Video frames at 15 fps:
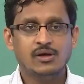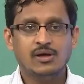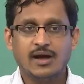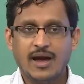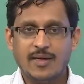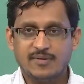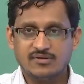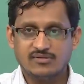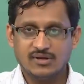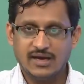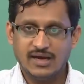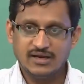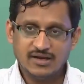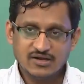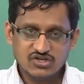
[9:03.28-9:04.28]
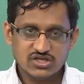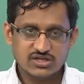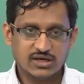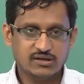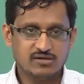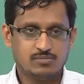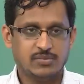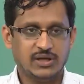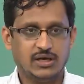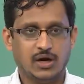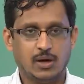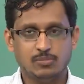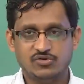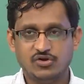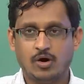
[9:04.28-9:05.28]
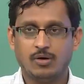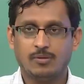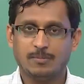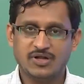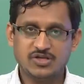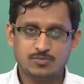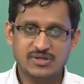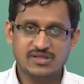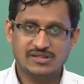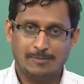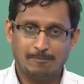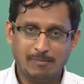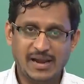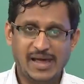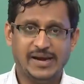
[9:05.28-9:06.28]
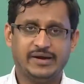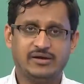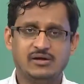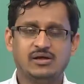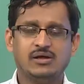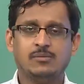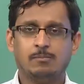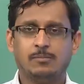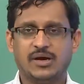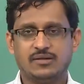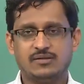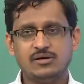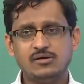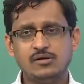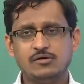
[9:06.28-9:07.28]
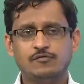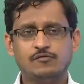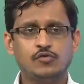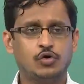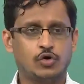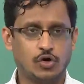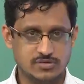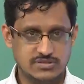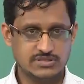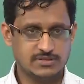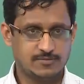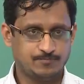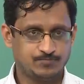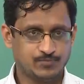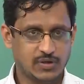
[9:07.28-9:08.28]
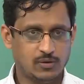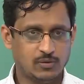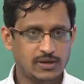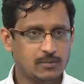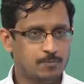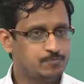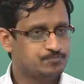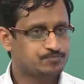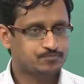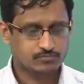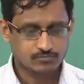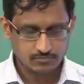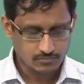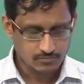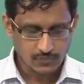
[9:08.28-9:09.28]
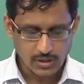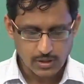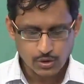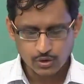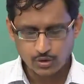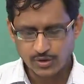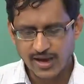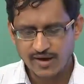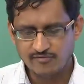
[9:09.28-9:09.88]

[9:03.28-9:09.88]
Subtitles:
and this energy that is being absorbed must be supplied by the photons. Okay. So, you have